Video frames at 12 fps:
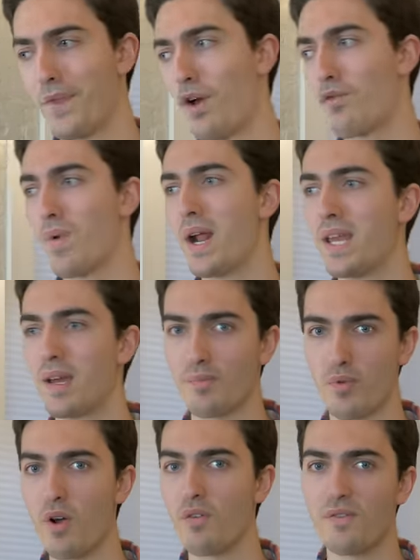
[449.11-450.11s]
a
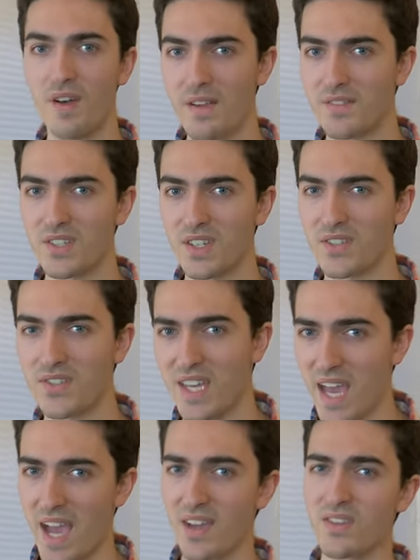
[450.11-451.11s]
Radeon Pro
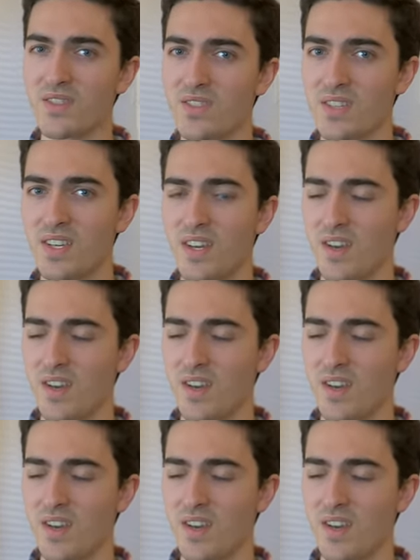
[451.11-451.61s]
560X,